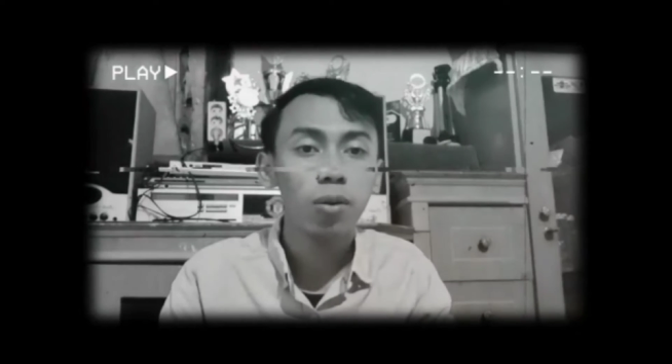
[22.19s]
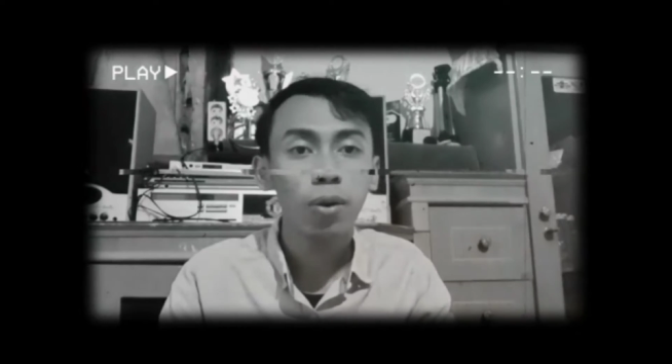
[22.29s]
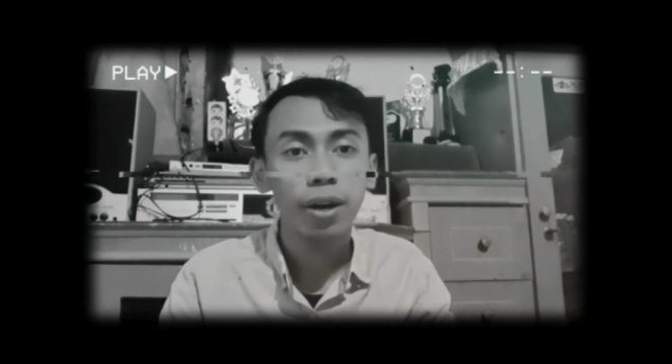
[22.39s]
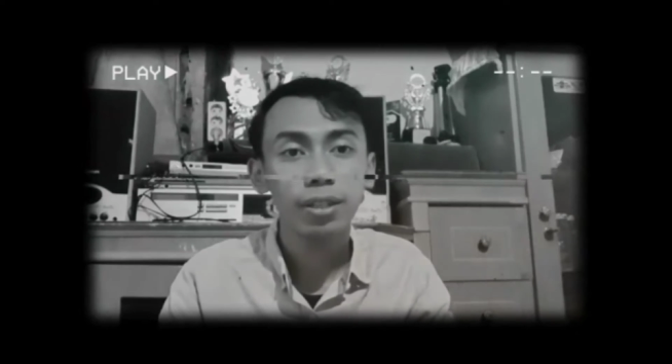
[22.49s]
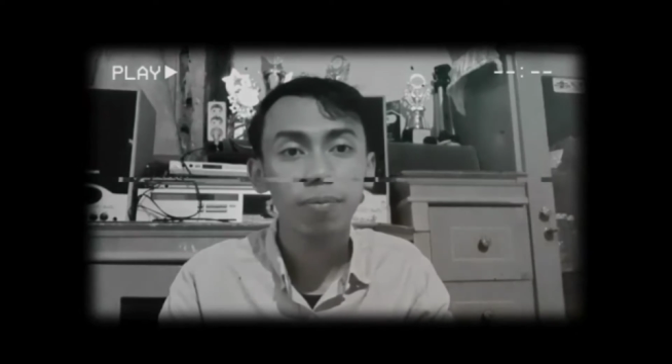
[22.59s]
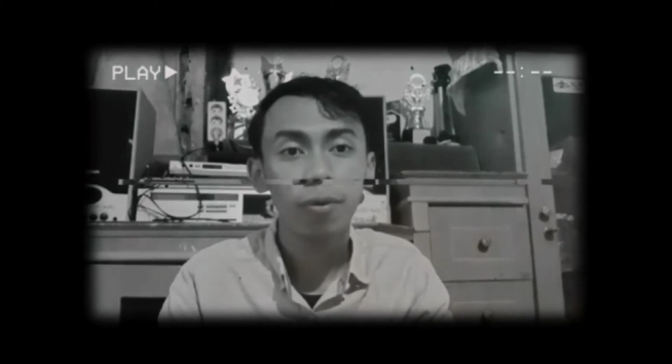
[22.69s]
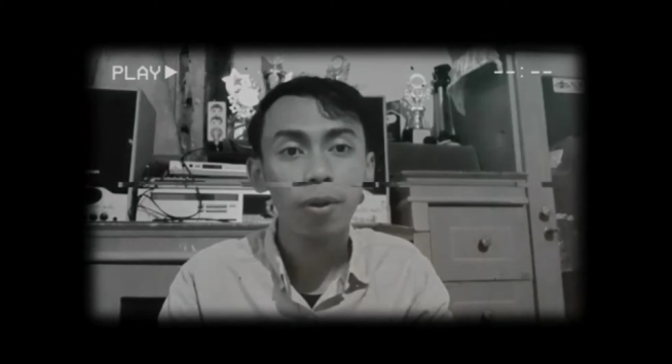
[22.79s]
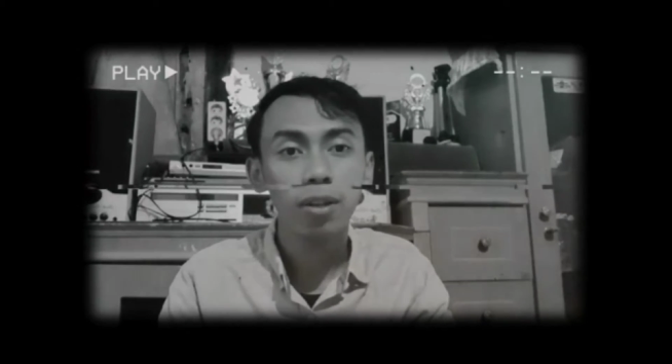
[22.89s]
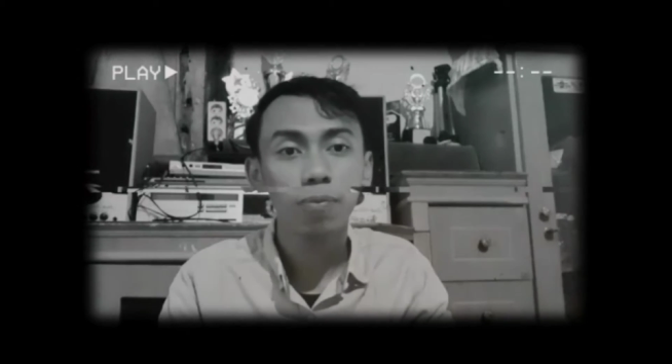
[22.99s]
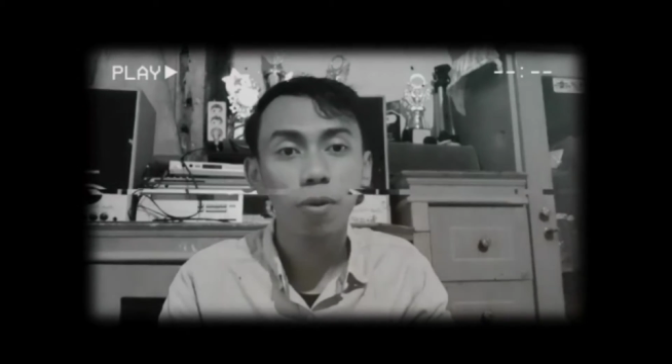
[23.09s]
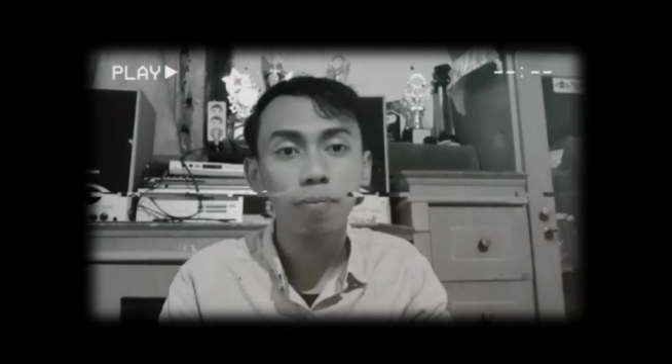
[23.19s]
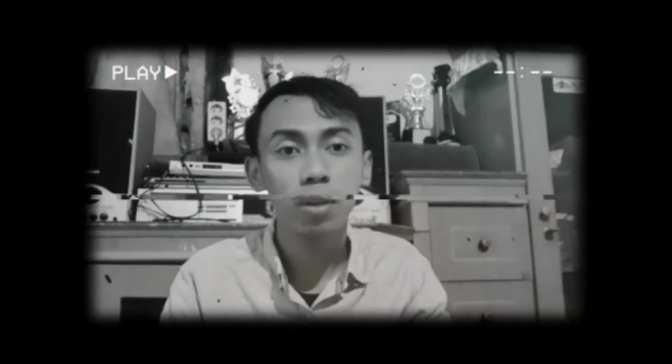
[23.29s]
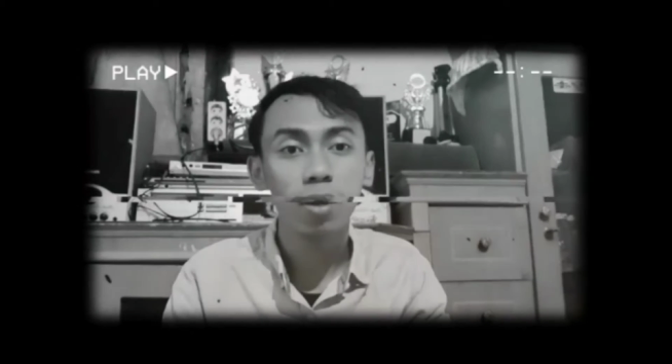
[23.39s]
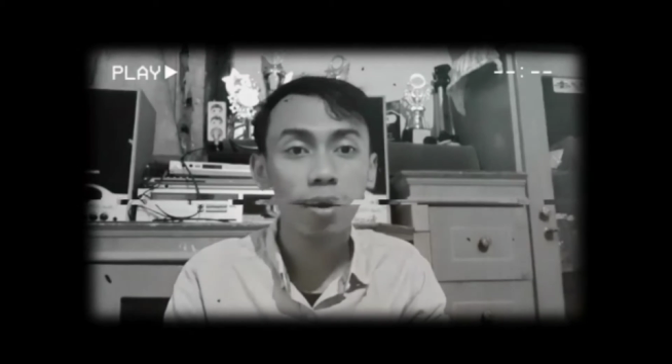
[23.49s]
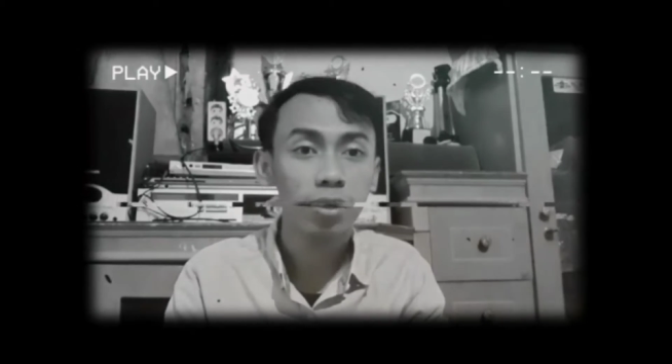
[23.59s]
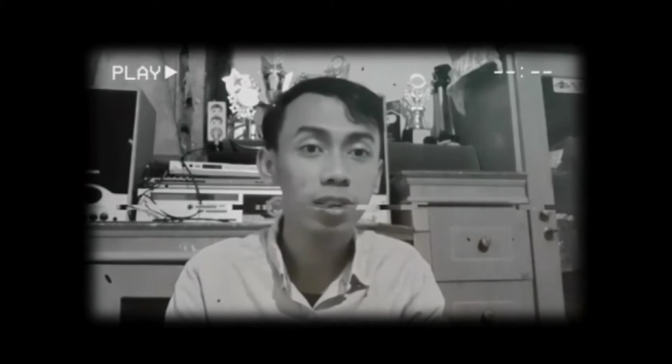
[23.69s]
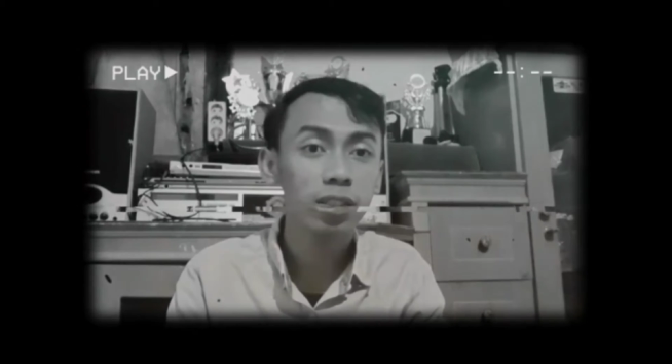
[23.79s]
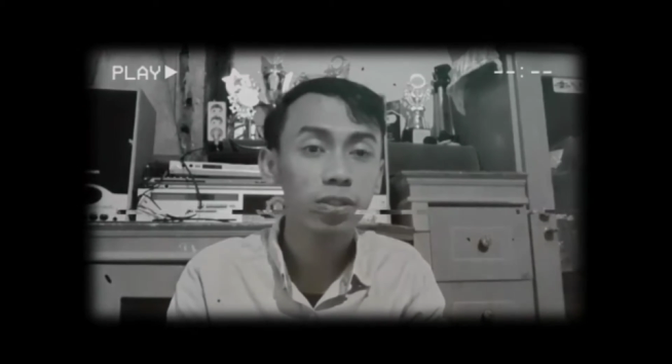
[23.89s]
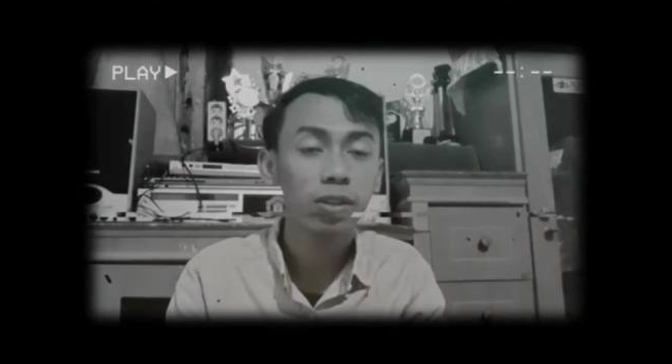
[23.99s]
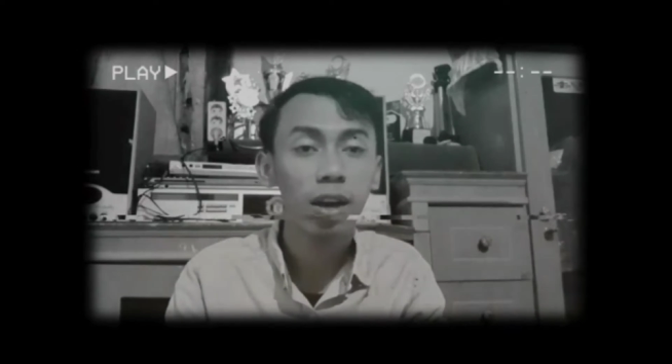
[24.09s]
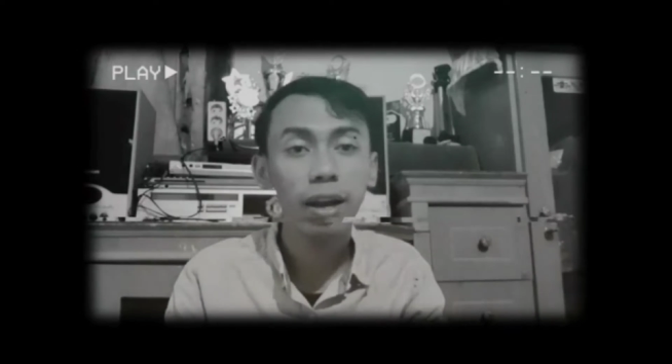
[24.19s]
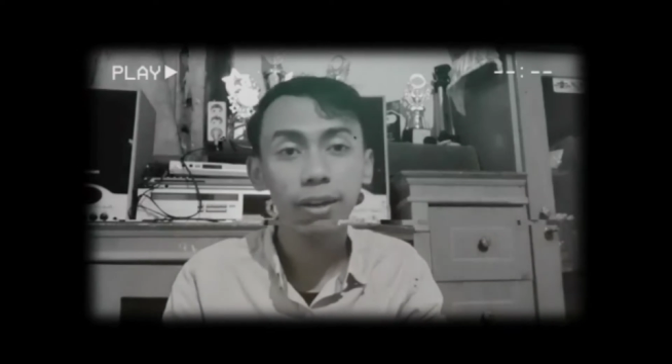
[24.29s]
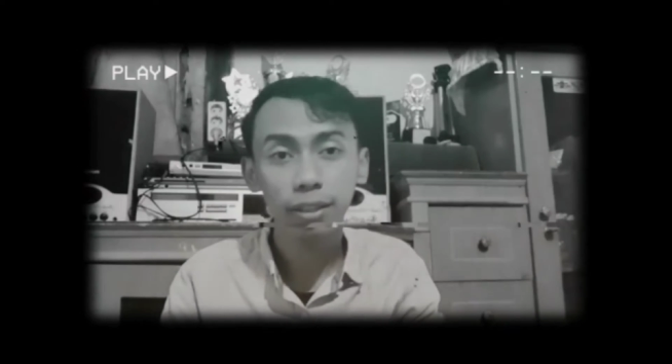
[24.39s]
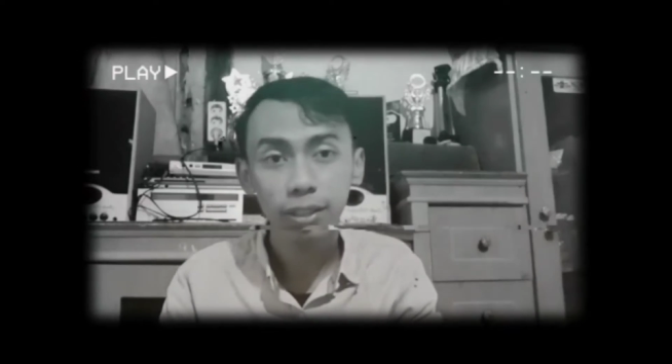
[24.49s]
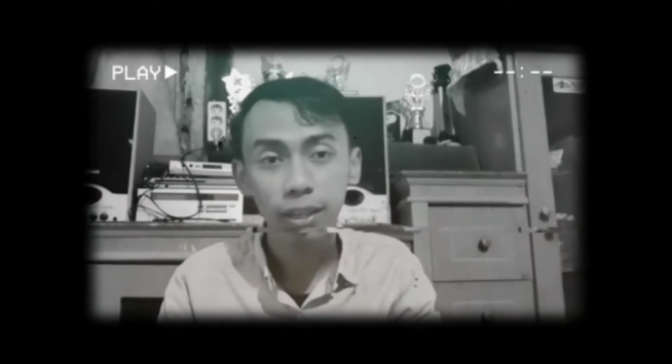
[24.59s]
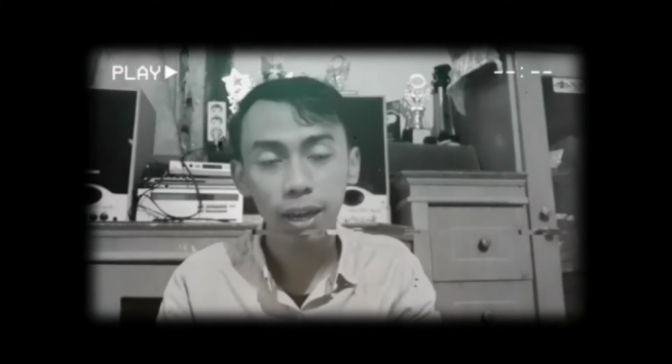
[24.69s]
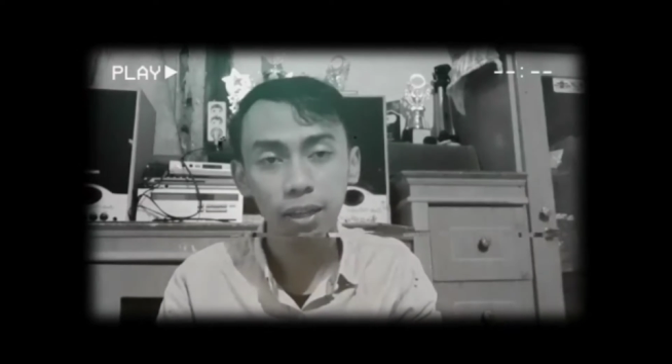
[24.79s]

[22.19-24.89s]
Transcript: who has brought us from the darkness to the lightness